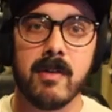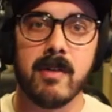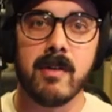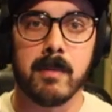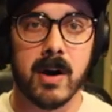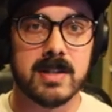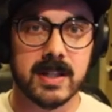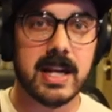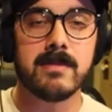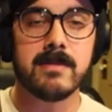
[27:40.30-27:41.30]
favorite parts about
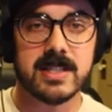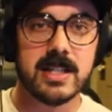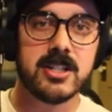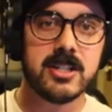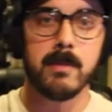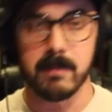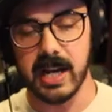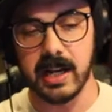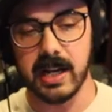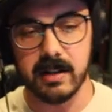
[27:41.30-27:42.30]
the game since you've been
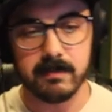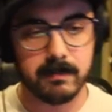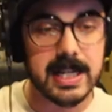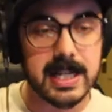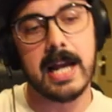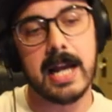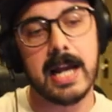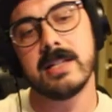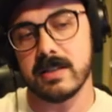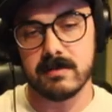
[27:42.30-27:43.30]
playing it,
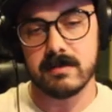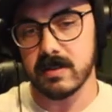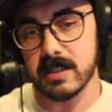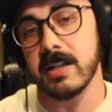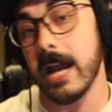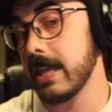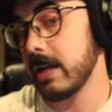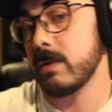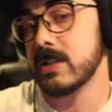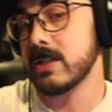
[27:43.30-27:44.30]
besides
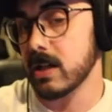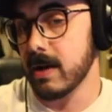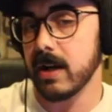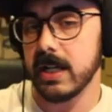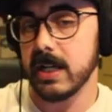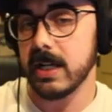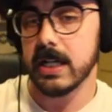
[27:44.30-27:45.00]
anything we talked about already?